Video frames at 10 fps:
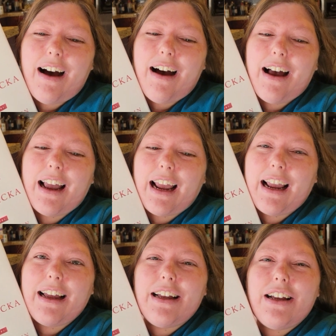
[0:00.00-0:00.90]

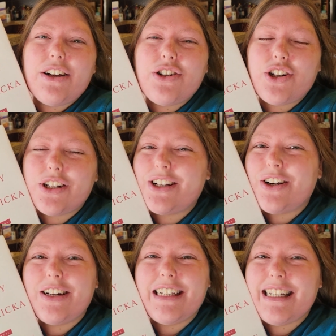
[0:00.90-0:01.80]
I just
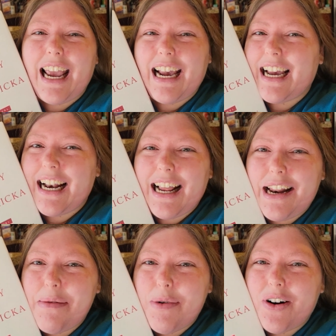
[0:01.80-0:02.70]
couldn't take it
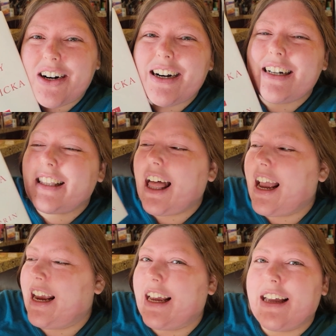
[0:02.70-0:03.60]
anymore.
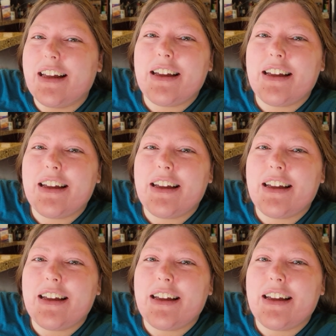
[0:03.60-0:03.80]
Like,